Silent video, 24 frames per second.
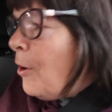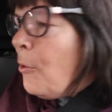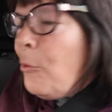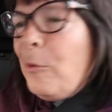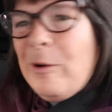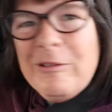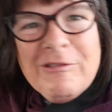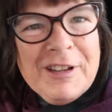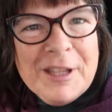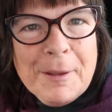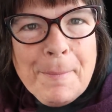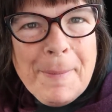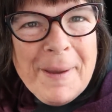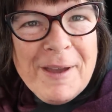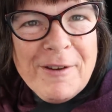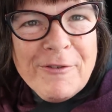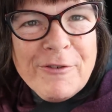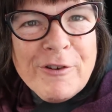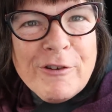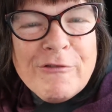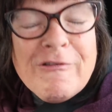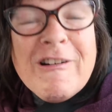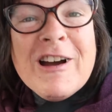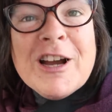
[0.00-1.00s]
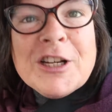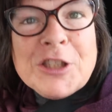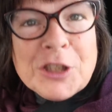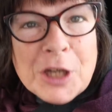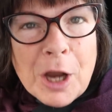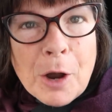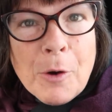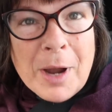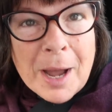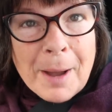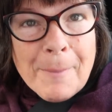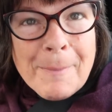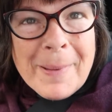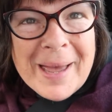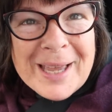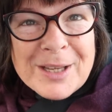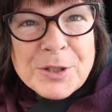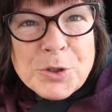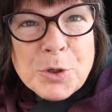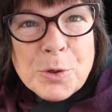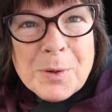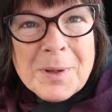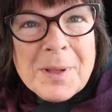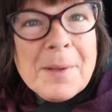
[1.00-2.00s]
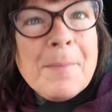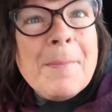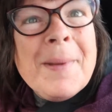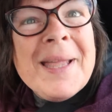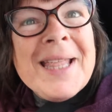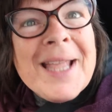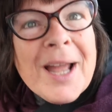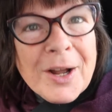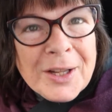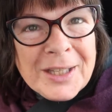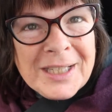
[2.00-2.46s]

We're in a bit of a rush. I'll come back to you in a minute.